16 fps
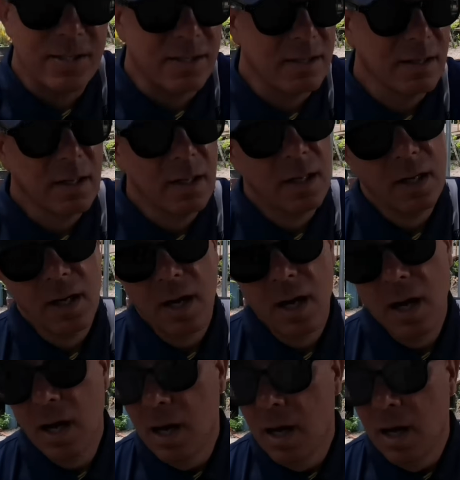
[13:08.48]
it's
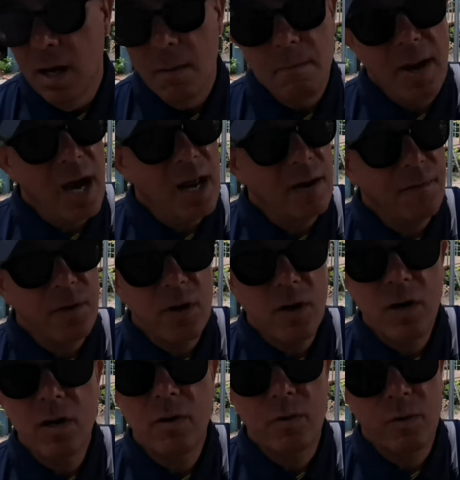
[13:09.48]
man,
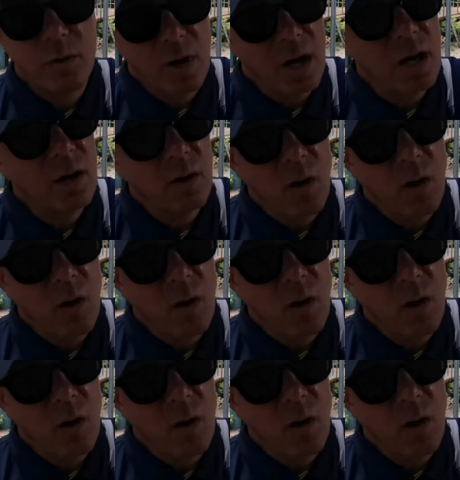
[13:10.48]
if you're